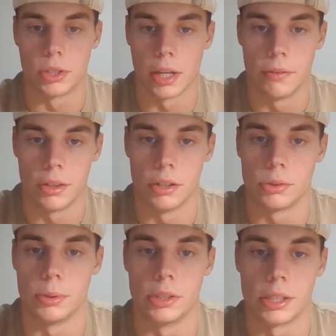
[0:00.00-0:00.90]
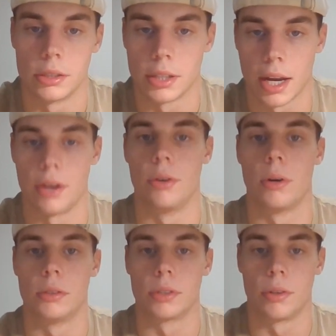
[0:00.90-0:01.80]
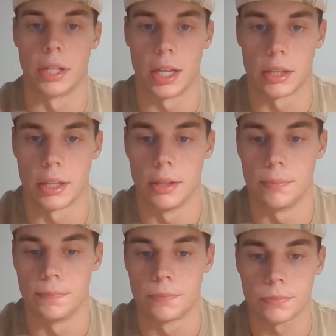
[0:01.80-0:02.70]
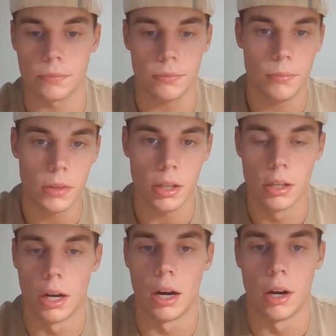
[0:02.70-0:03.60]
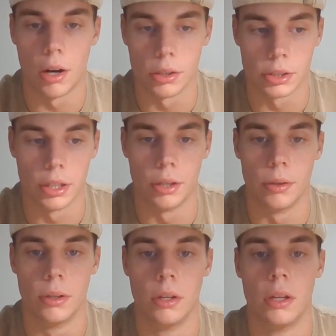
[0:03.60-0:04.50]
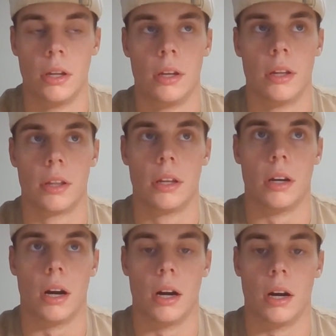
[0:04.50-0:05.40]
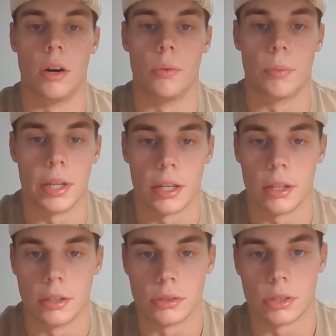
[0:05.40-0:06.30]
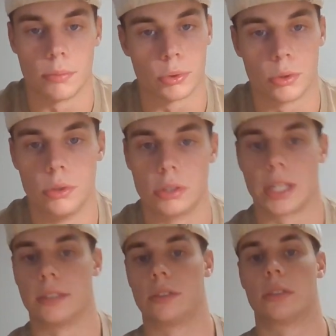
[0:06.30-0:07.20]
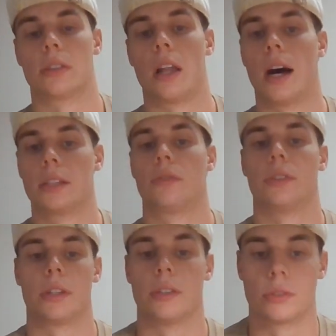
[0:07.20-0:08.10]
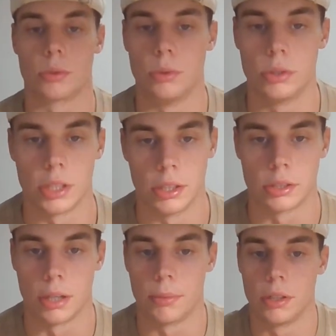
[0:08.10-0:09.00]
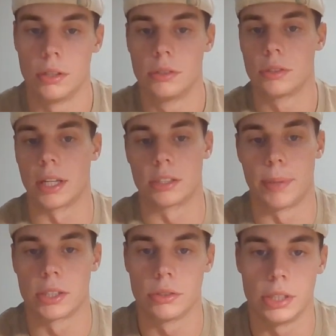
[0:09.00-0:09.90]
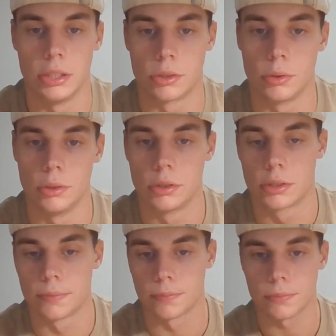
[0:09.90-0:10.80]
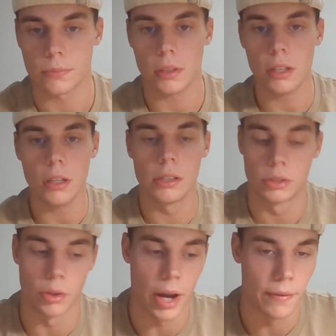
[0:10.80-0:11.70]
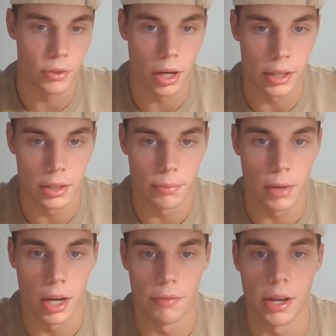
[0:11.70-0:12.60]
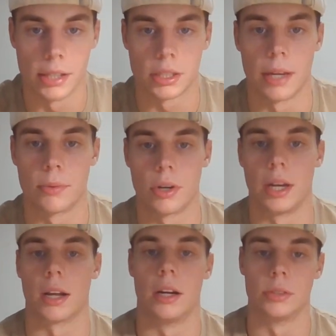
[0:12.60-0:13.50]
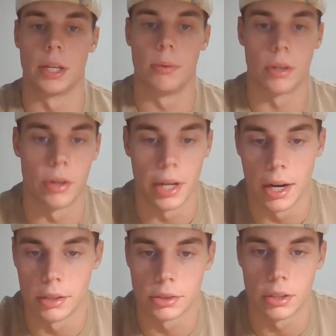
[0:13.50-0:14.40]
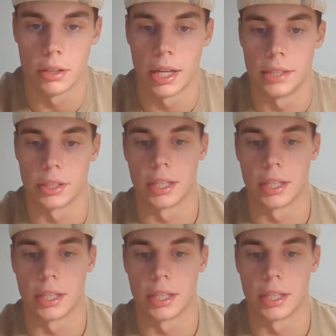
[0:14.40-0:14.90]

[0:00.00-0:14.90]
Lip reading: given those positions. Like I knew I was going to get them. Also, we some schools get slots for certain schools in the summer, so like specialty schools. So after I did my advanced camp training, I was able to go to Air Assault as